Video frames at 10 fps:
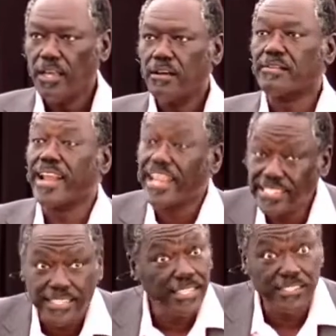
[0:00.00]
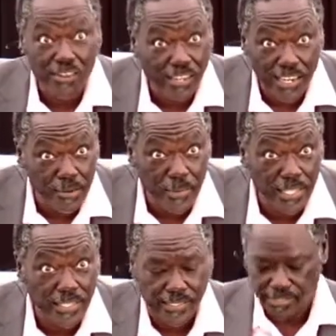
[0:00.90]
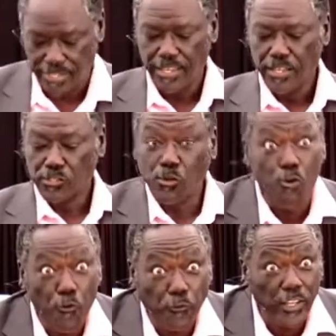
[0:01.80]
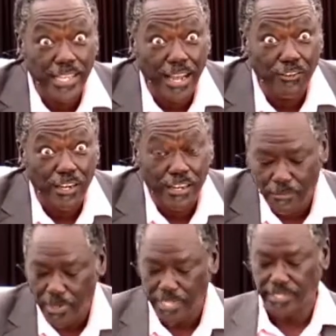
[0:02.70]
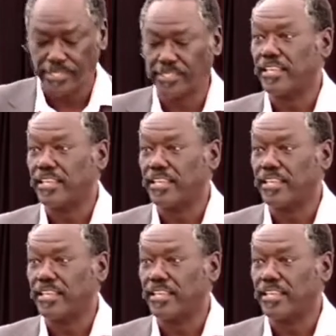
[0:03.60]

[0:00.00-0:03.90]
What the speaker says: Rent is not an emergency. School fees are not an emergency.